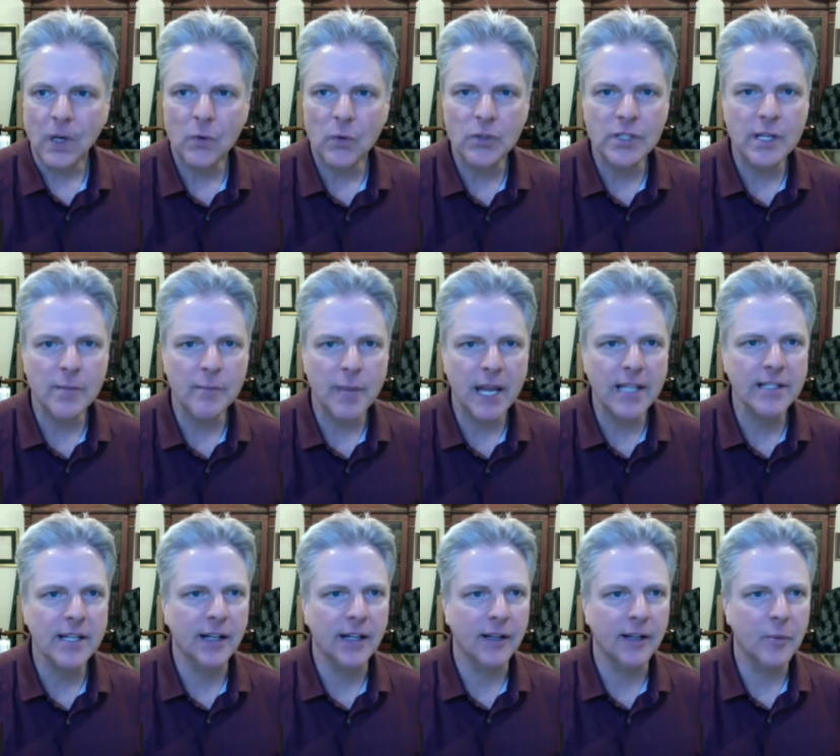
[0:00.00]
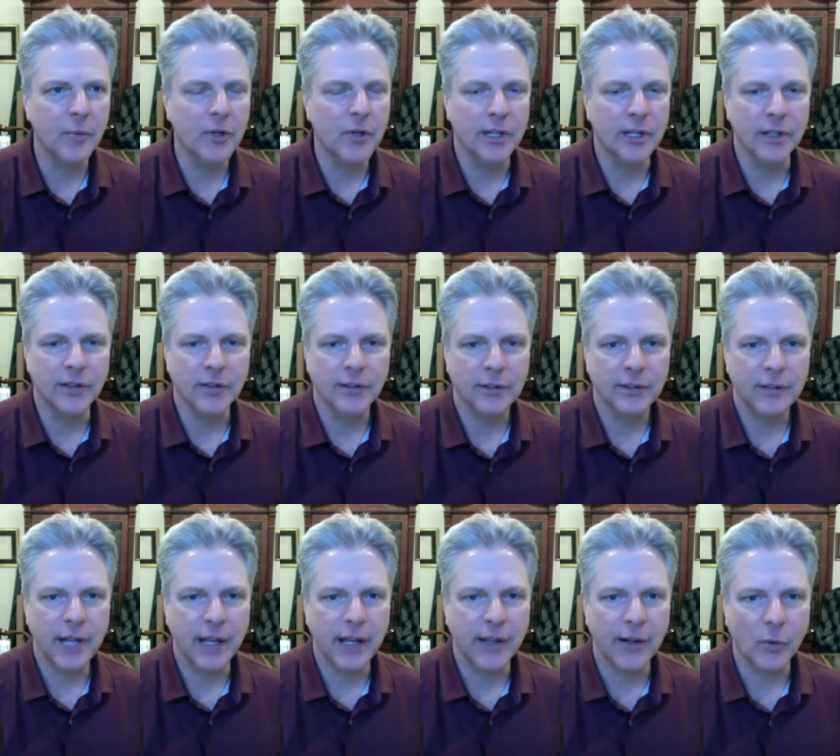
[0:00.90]
we're seeing basic liberties
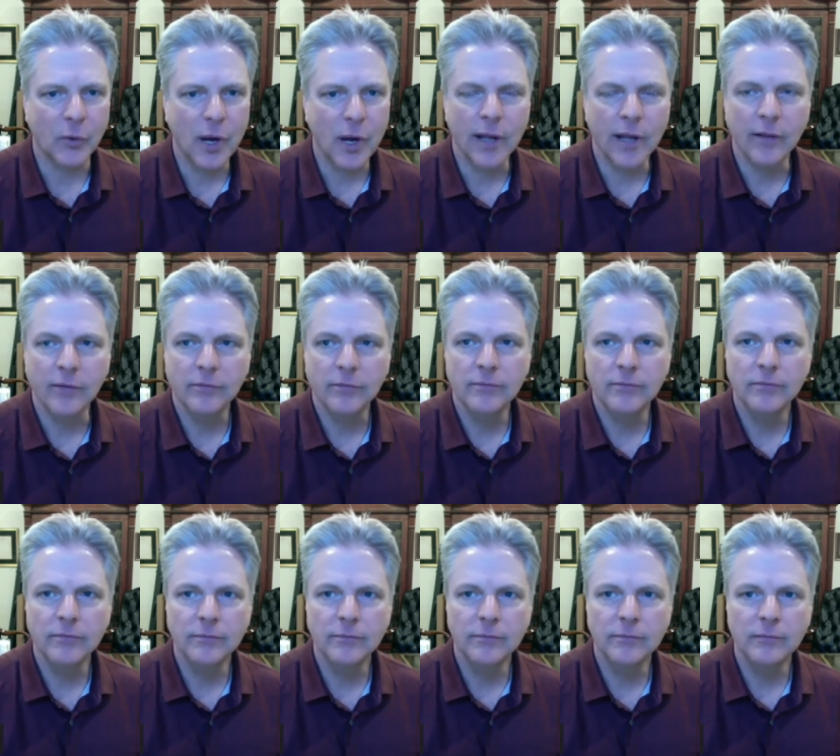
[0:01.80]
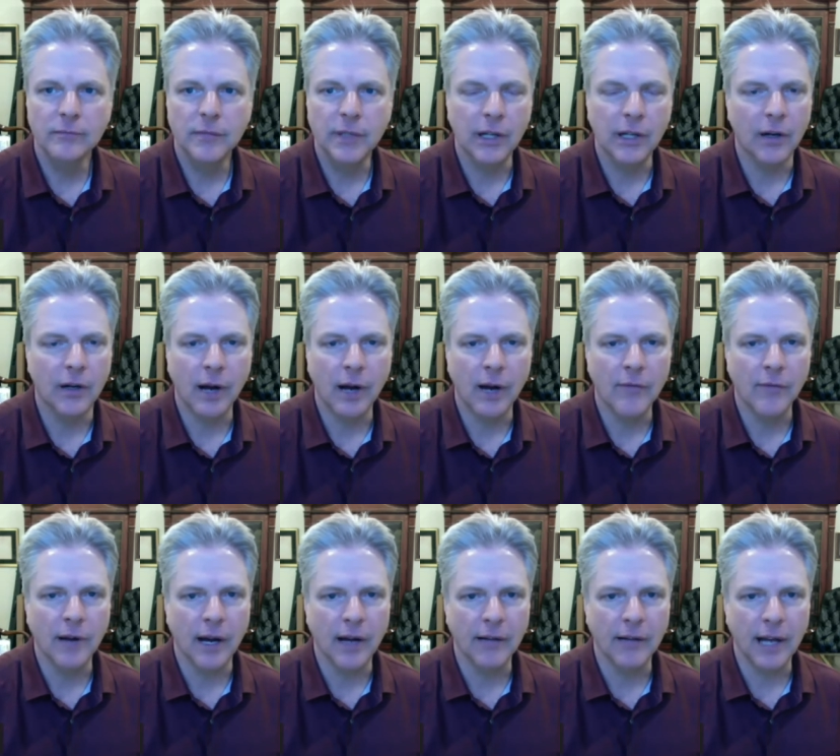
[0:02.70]
taken away. You know, I,
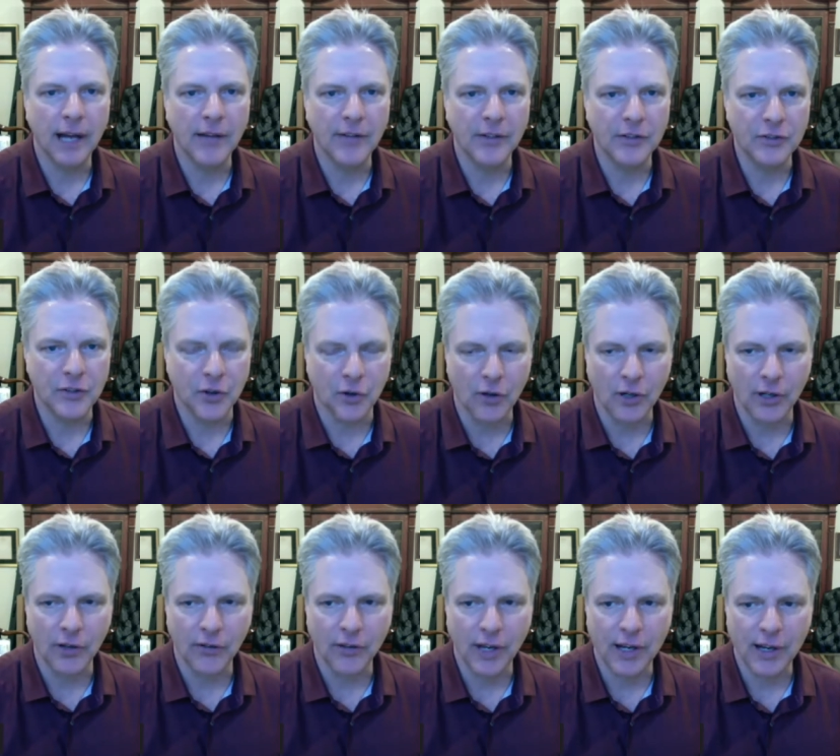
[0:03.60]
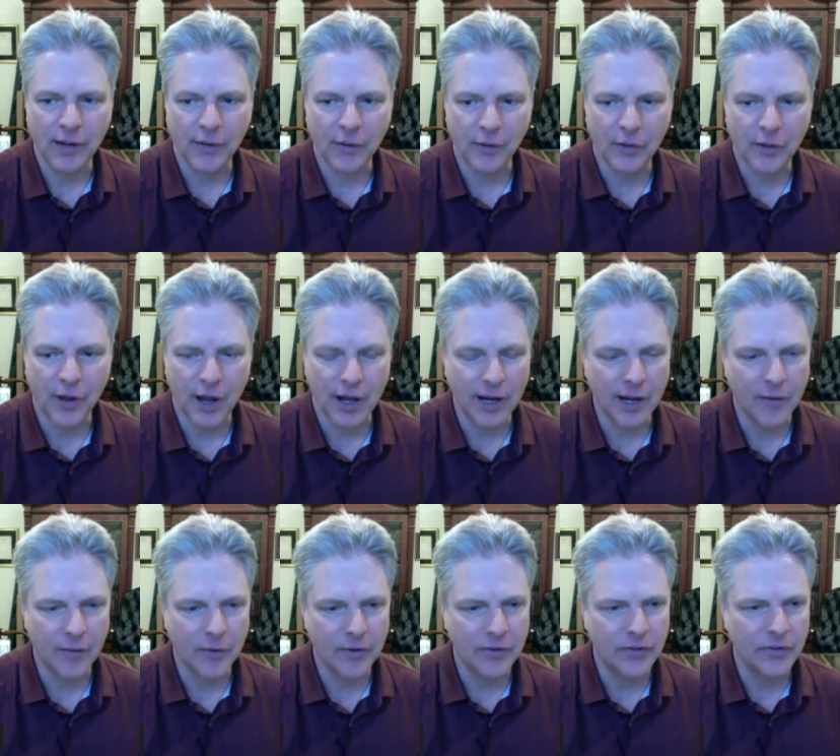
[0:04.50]
I, as a journalist, I never thought I
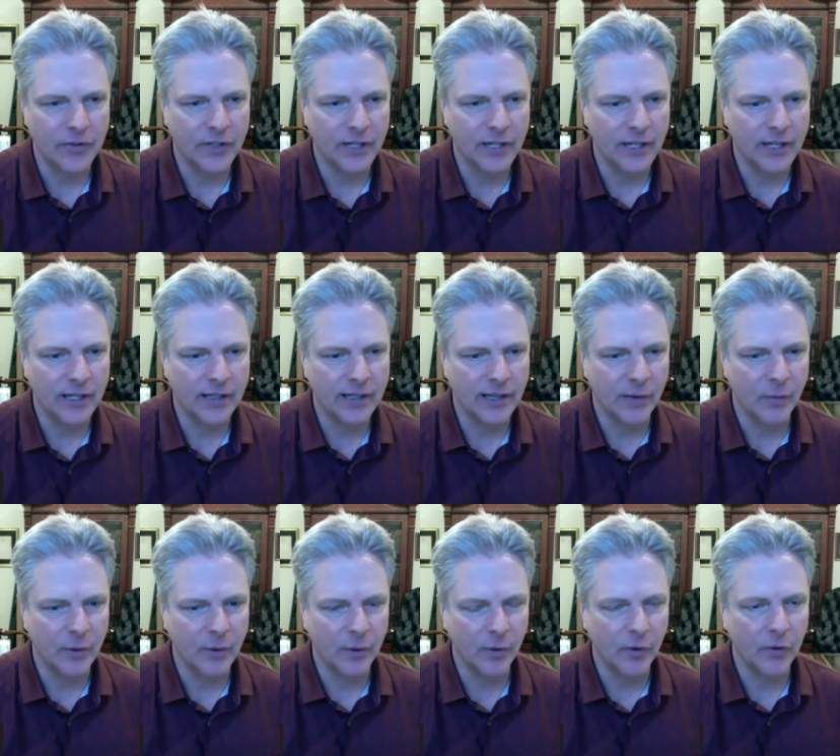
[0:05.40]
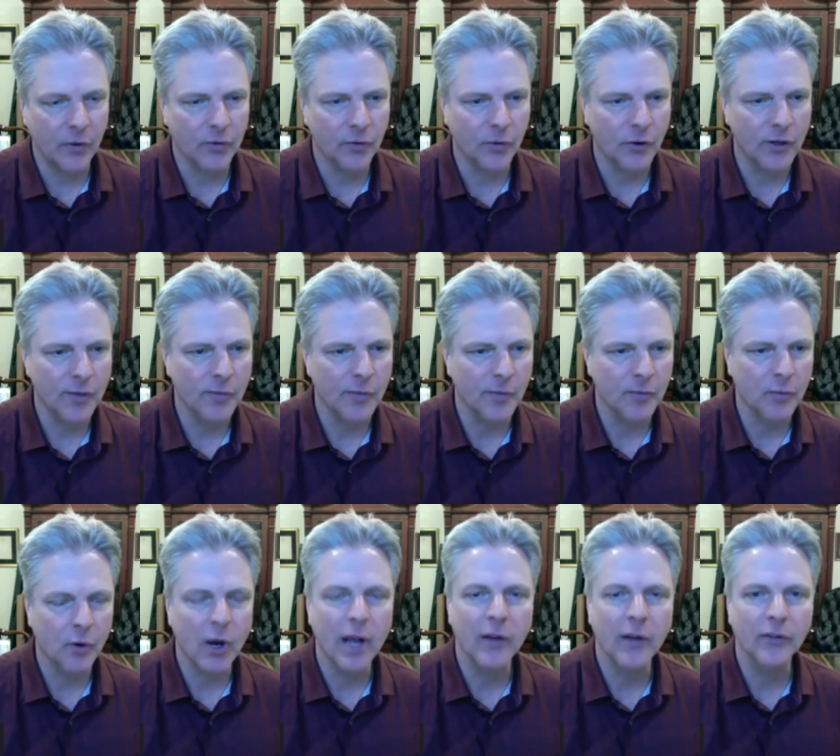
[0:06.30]
would see that we would lose freedom of
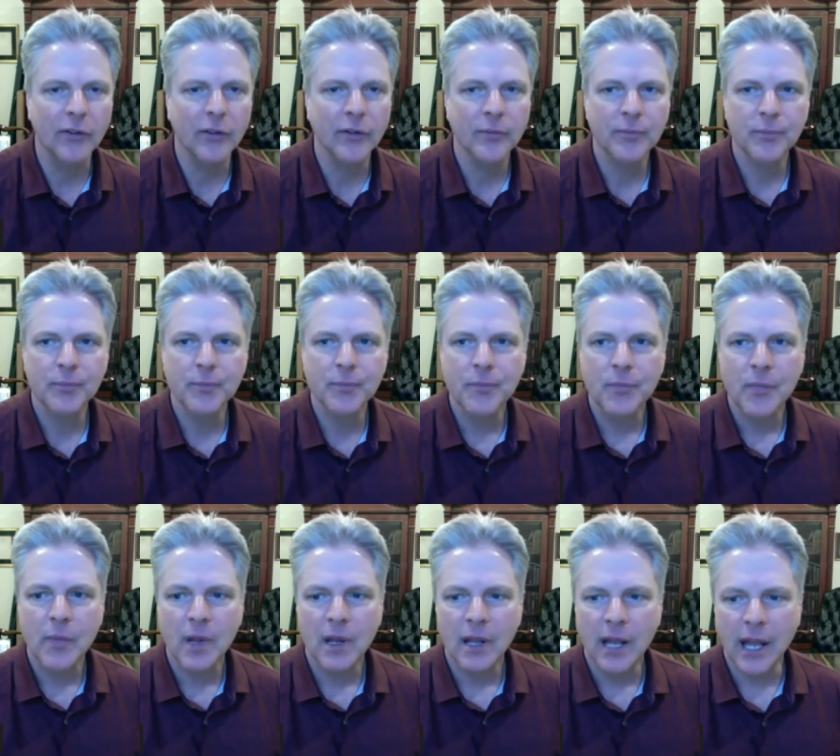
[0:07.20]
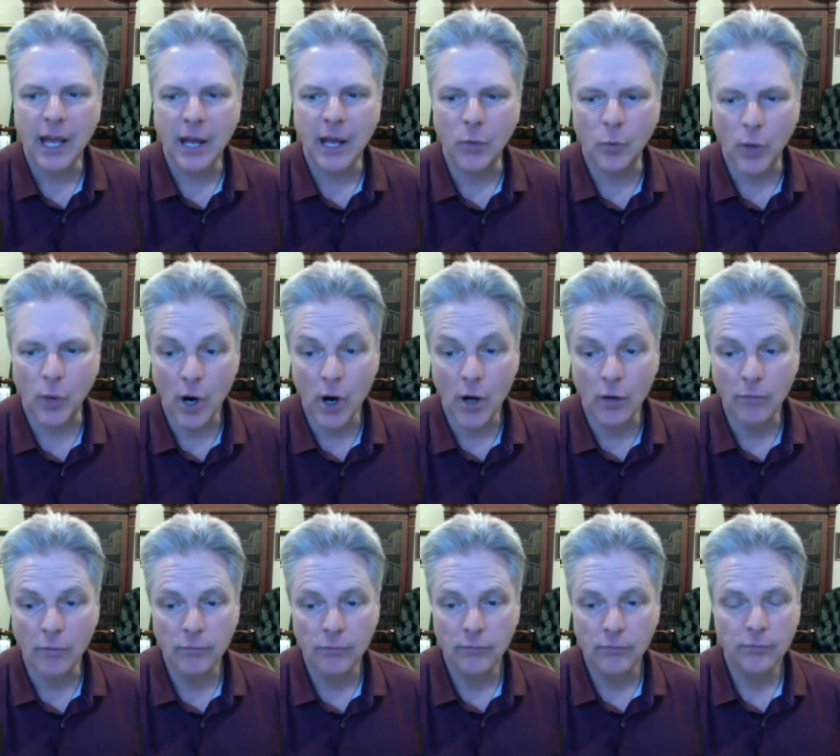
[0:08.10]
press, and we
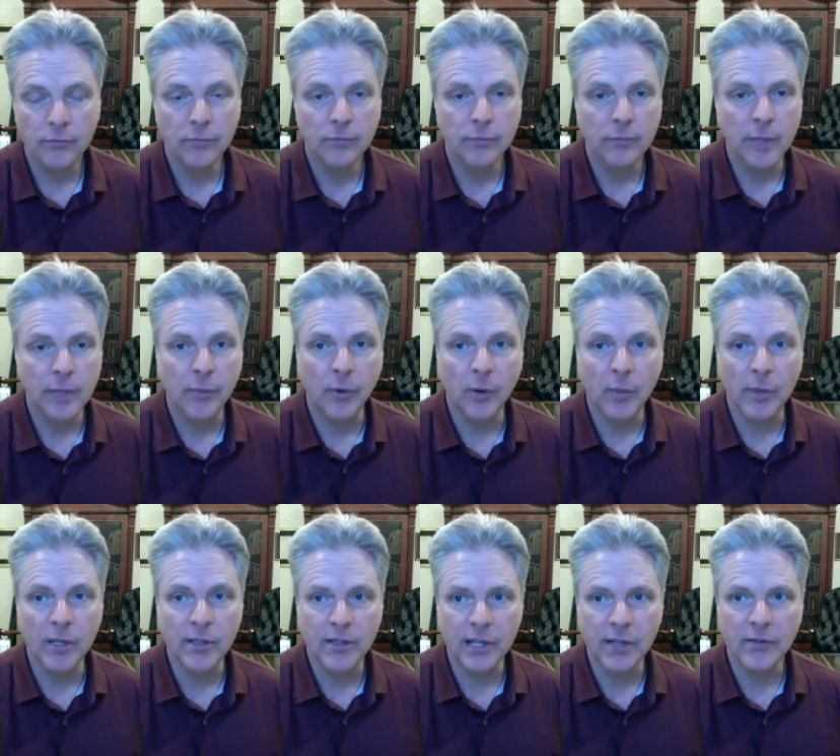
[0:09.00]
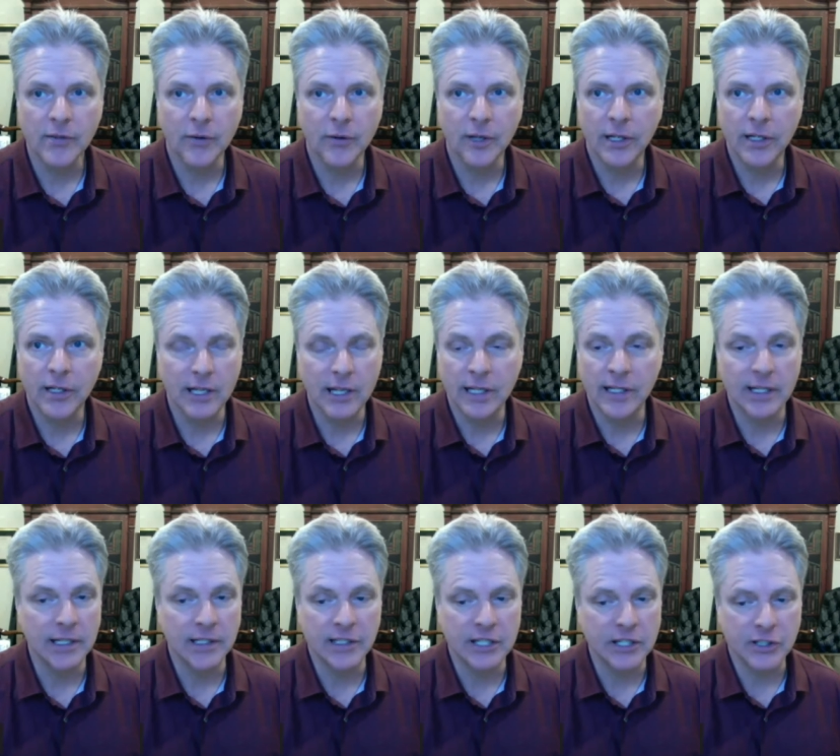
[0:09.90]
are people are being censored. It, it,
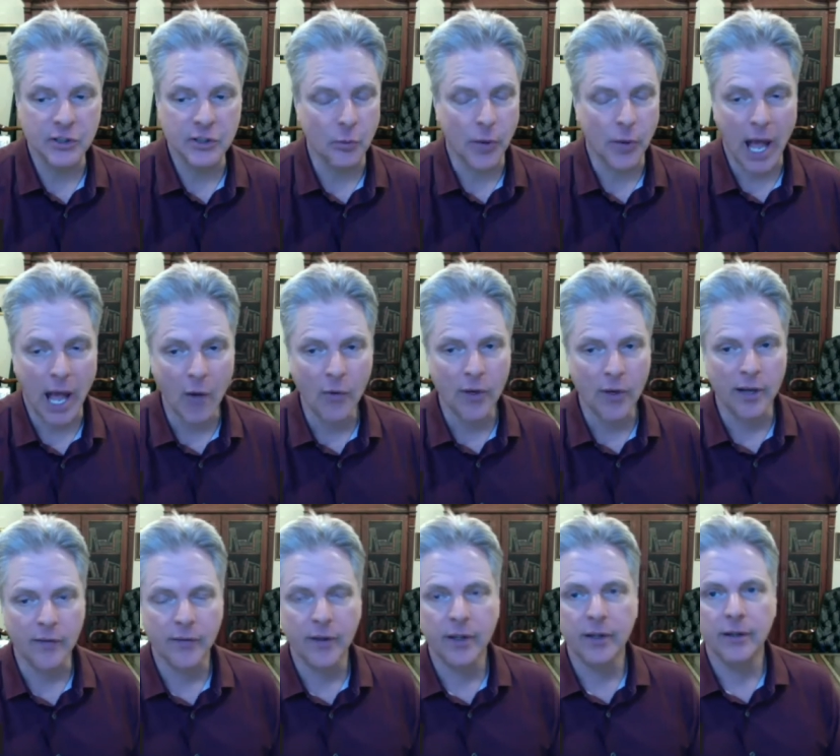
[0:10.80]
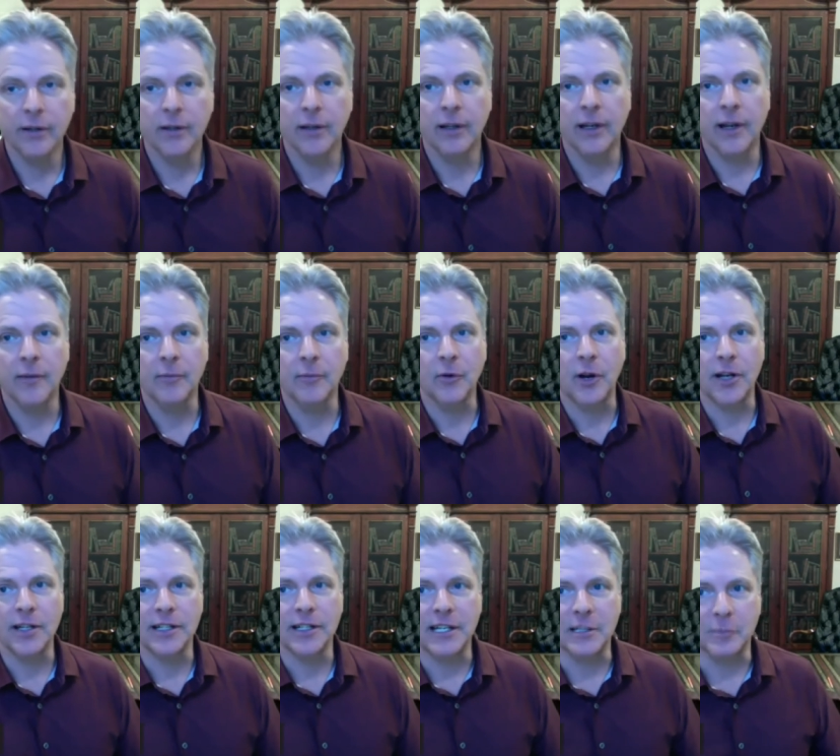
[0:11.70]
it's just the reality of it. And I'm
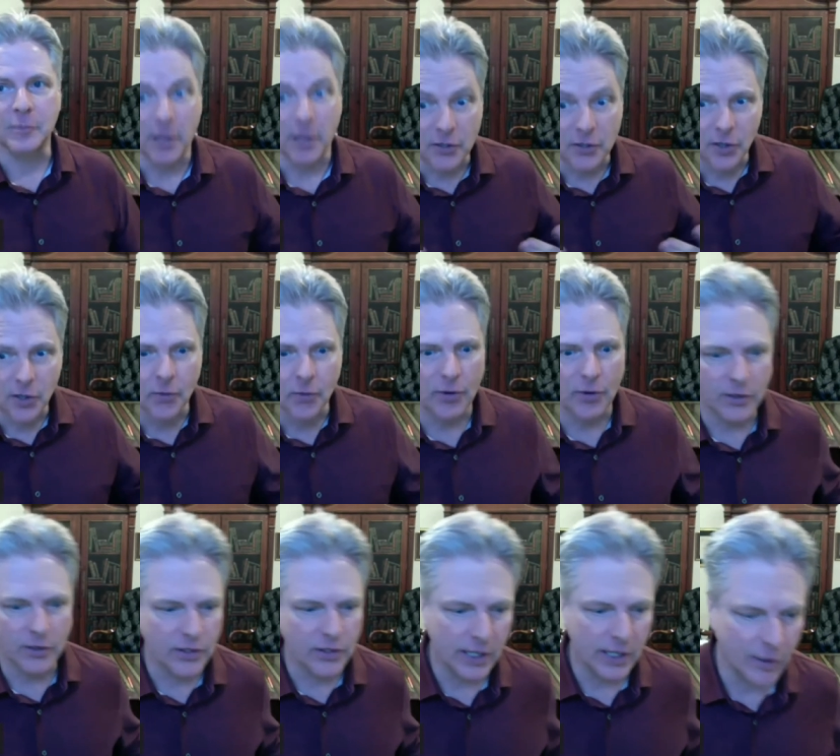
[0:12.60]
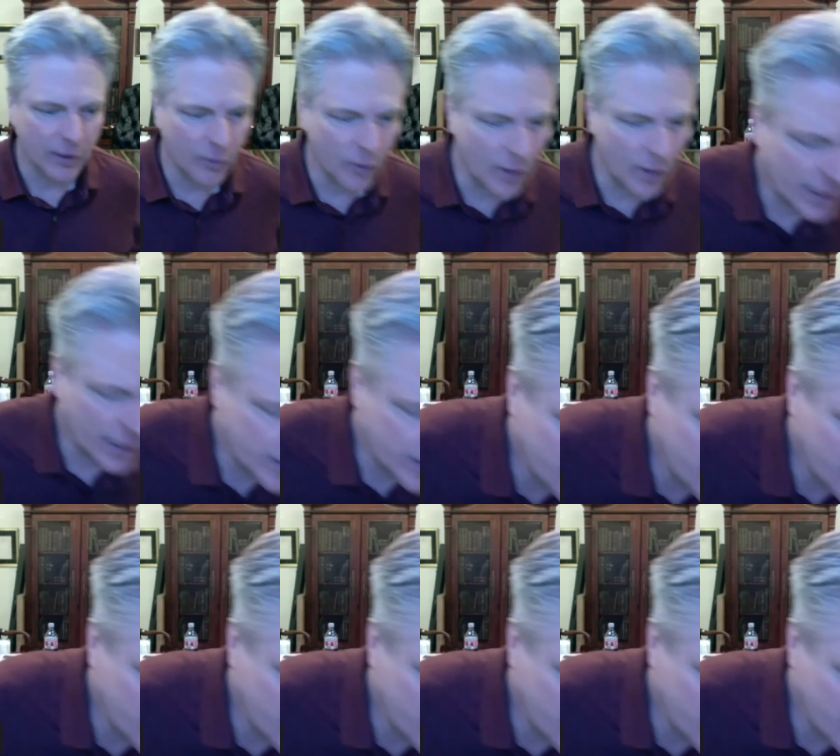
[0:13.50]
trying to teach my children this. Like you realize